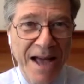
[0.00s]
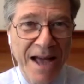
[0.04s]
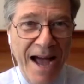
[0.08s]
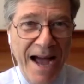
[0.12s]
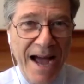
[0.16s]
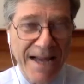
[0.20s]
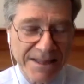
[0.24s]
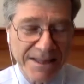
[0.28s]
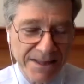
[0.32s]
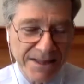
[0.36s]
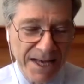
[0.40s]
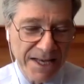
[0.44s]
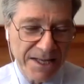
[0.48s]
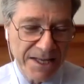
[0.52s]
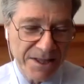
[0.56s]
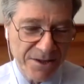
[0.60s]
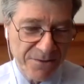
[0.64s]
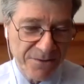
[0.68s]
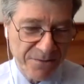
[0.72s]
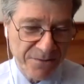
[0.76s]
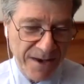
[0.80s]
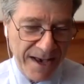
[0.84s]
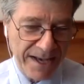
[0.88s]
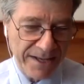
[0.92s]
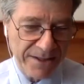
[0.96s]
I like the
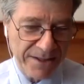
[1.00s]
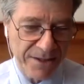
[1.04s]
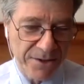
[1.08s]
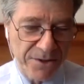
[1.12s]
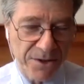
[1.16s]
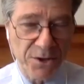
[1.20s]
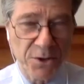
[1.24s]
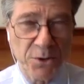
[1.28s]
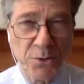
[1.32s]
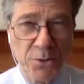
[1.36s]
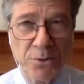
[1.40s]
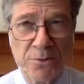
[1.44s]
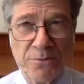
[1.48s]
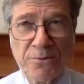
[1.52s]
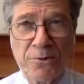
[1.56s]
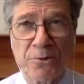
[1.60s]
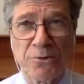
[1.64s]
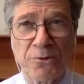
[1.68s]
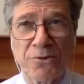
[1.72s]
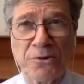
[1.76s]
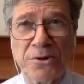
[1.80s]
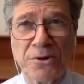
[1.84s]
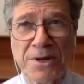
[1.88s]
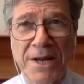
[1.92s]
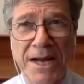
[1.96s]
fact that the
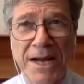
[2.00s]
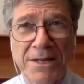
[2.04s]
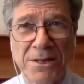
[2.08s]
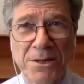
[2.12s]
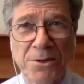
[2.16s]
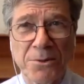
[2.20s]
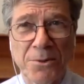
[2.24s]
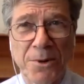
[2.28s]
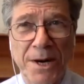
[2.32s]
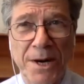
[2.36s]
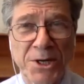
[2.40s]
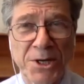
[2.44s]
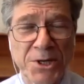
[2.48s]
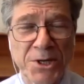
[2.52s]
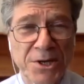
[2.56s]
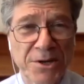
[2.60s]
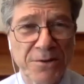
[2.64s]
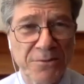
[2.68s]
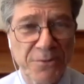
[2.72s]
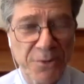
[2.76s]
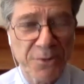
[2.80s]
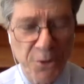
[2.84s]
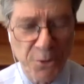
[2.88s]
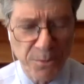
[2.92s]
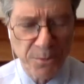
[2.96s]
Universal Declaration
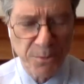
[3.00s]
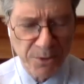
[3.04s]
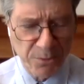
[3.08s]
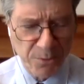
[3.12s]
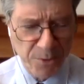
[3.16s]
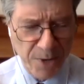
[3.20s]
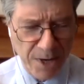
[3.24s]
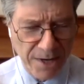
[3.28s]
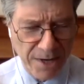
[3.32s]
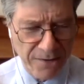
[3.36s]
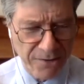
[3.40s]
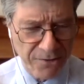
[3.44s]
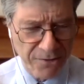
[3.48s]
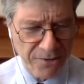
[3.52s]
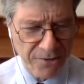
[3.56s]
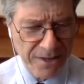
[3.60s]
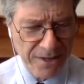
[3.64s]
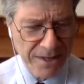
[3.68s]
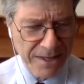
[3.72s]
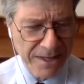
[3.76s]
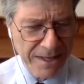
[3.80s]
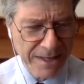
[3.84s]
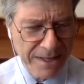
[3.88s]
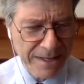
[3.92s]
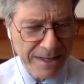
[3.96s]
of Human Rights
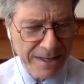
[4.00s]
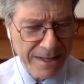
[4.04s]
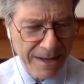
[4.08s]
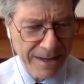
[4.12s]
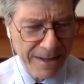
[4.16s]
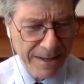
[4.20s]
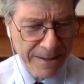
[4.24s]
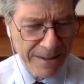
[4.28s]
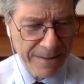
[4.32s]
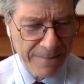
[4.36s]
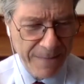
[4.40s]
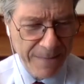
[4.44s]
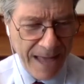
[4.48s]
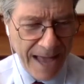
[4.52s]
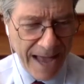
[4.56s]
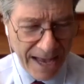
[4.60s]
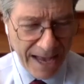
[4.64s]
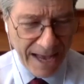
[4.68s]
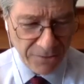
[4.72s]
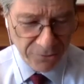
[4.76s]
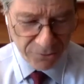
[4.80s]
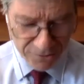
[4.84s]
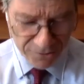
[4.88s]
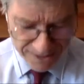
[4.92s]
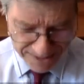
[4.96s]
uh,
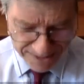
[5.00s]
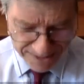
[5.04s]
has